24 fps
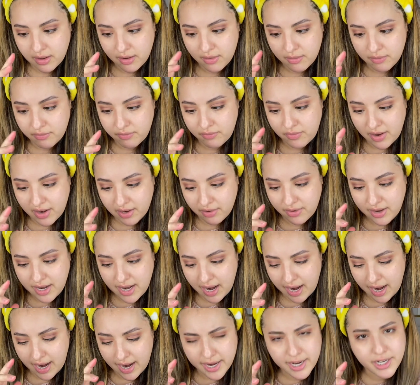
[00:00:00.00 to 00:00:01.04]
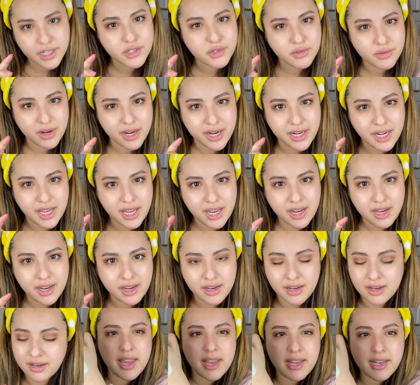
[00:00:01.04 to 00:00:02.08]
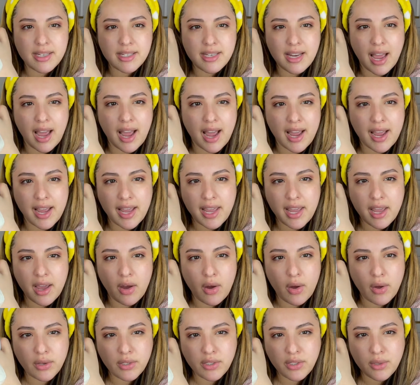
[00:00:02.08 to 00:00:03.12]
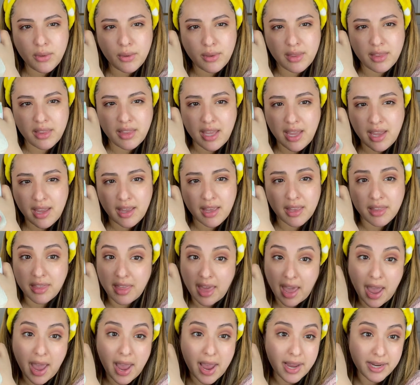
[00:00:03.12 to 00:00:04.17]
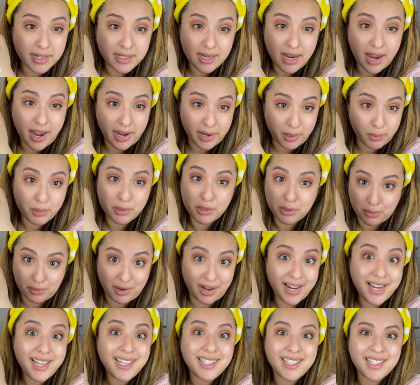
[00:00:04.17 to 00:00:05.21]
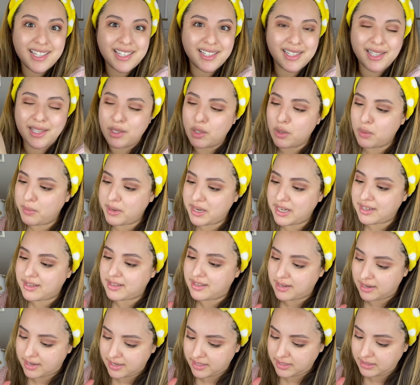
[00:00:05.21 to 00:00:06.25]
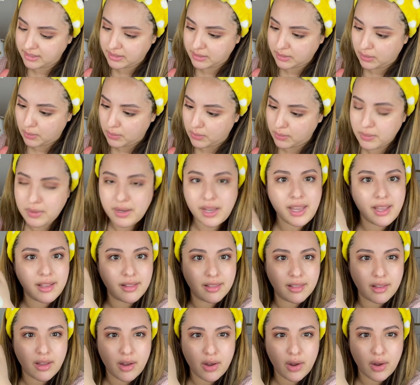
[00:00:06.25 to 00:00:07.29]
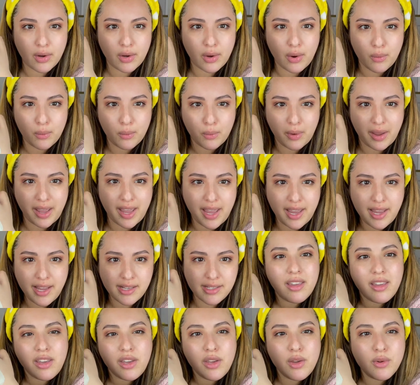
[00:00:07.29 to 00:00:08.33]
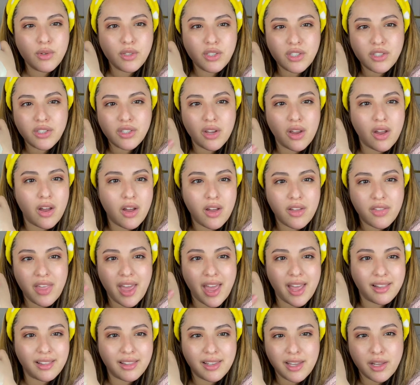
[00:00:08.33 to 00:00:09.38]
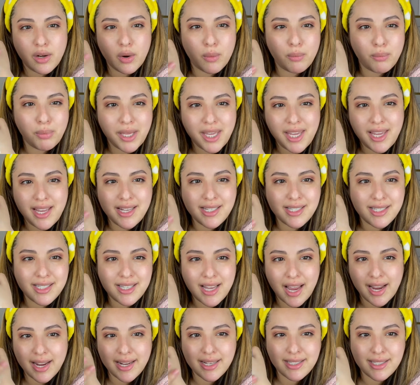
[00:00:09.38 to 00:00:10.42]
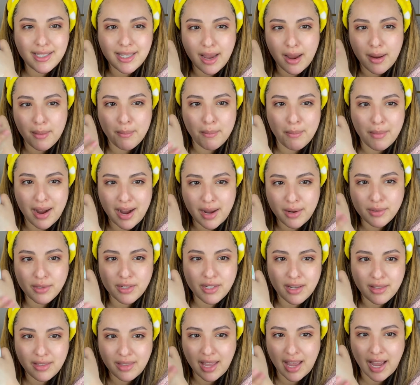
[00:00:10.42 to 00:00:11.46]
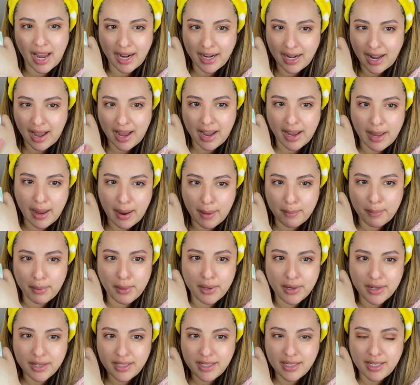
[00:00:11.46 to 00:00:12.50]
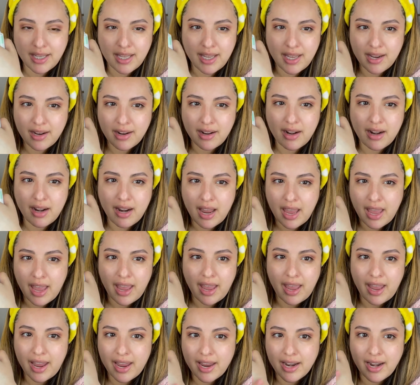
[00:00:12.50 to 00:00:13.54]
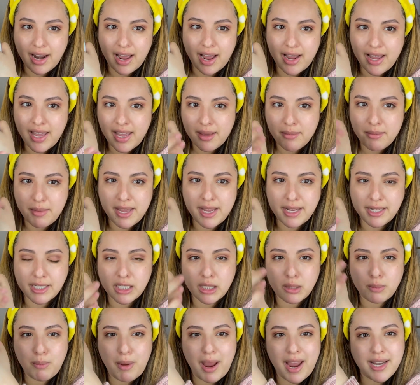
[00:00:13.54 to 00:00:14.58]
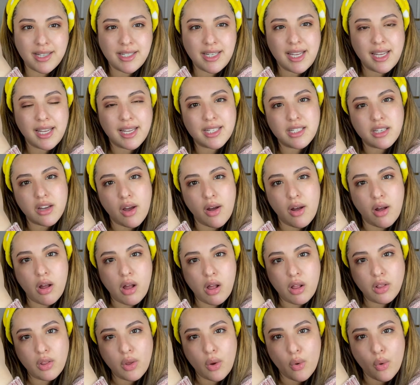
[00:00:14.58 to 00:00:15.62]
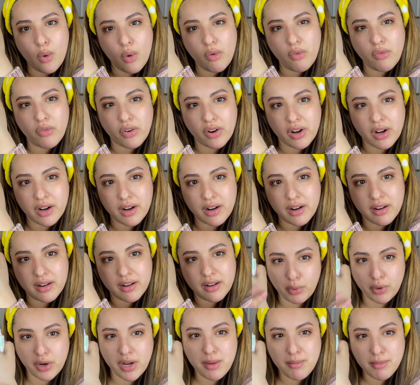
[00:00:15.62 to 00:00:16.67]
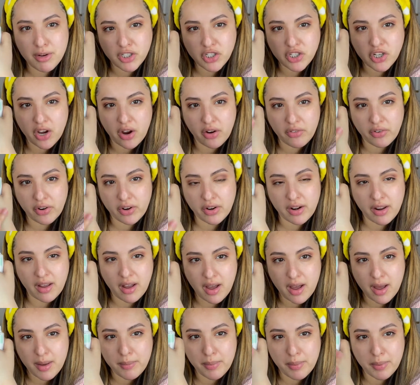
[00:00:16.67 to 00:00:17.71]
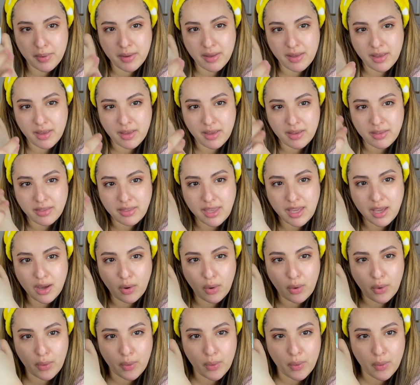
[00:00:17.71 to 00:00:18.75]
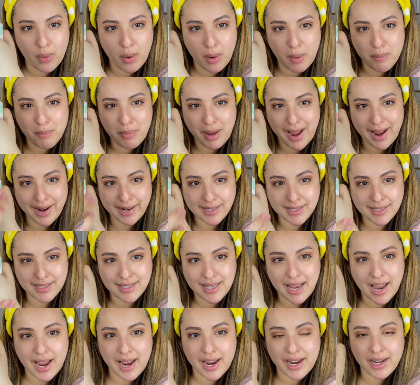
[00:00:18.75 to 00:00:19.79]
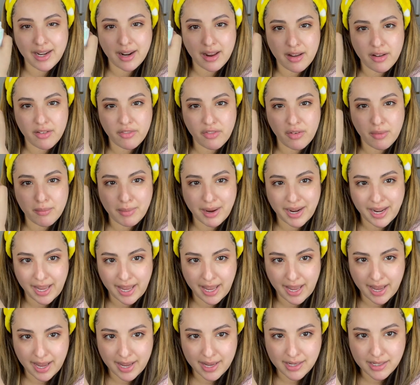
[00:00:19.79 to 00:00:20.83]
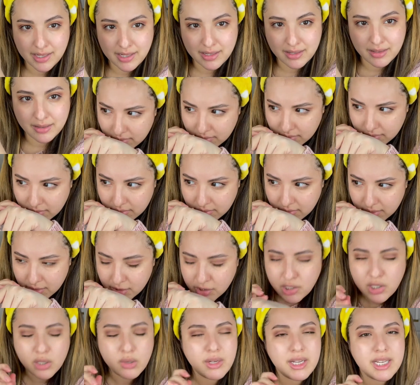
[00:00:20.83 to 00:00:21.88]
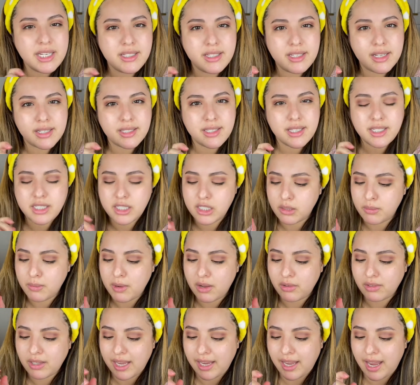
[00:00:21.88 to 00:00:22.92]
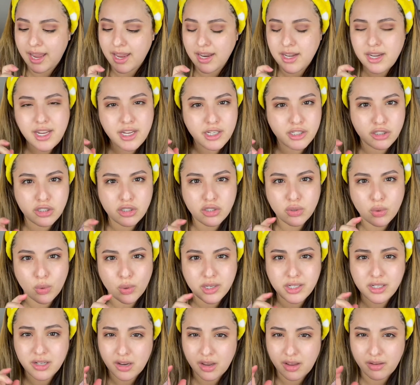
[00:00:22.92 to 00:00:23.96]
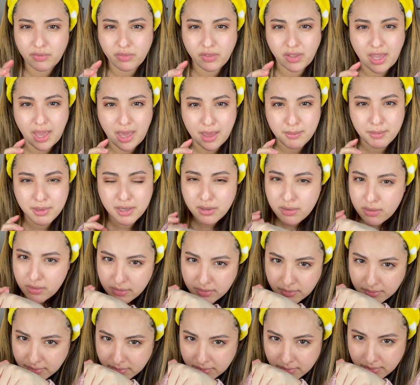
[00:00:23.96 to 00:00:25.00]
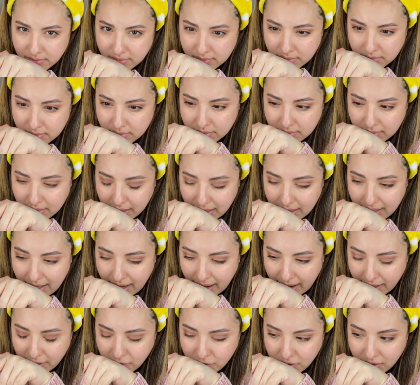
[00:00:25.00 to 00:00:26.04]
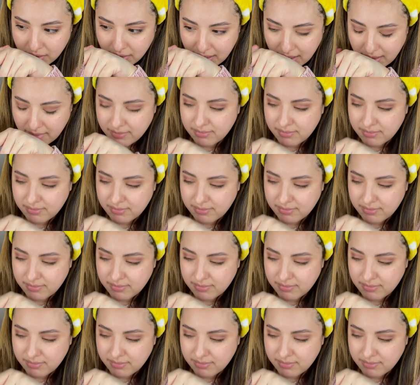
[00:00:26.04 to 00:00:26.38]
very hydrating. And I also think that I was right. A little bit does go a long way. You saw that little piece size amount that I put here, and I am expanding it all over. Pretty much covered up the whole back side of my hand. So it doesn't smell like any sort of chemical. It actually